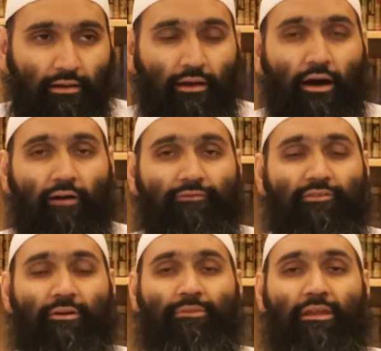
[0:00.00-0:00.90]

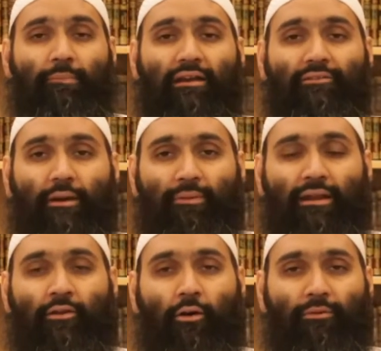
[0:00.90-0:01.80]
after something bad has
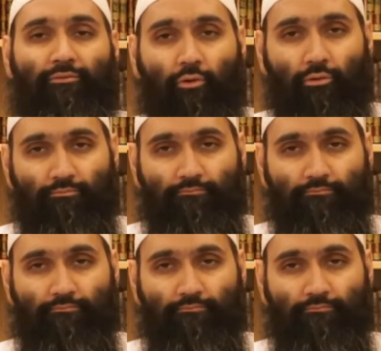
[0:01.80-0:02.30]
happened and not before.